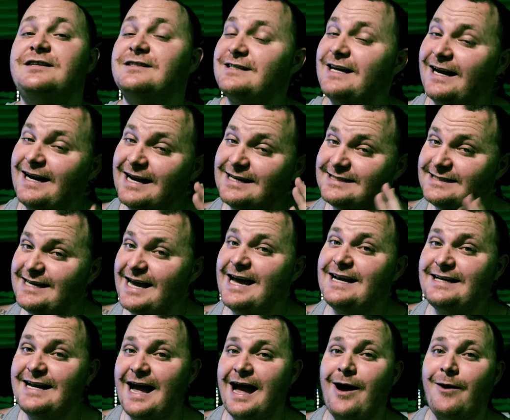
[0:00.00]
Because like I
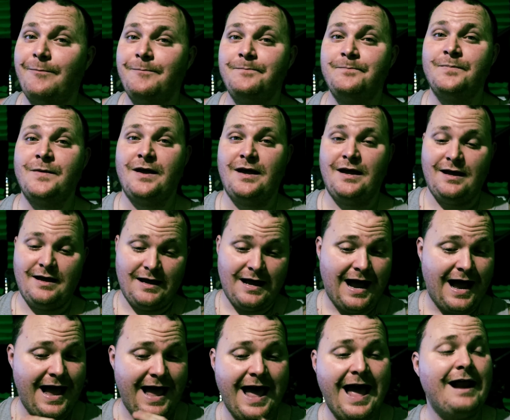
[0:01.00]
said now,
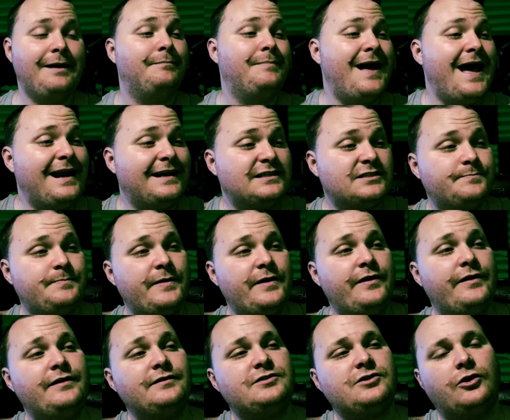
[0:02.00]
I had a bad
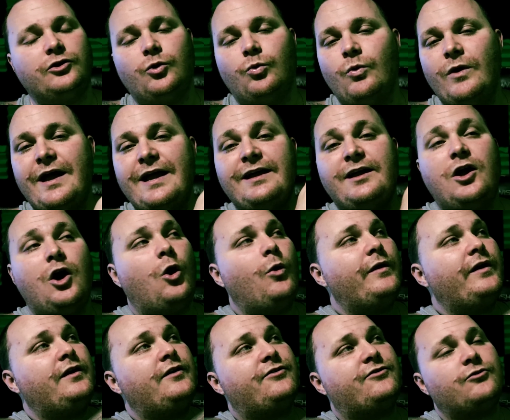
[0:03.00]
experience on the way
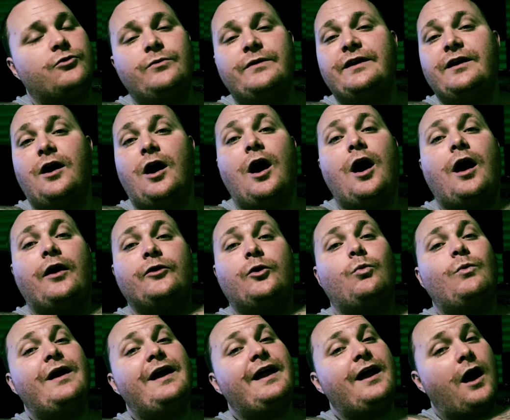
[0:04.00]
going through it, on
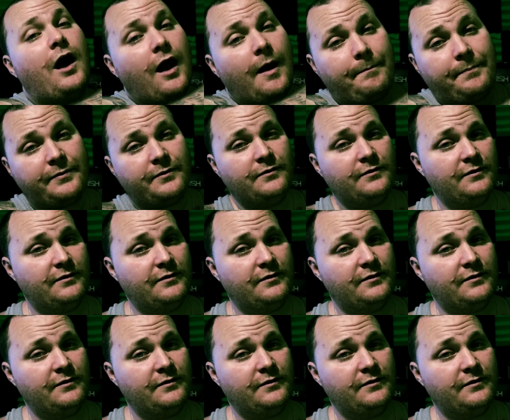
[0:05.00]
the way up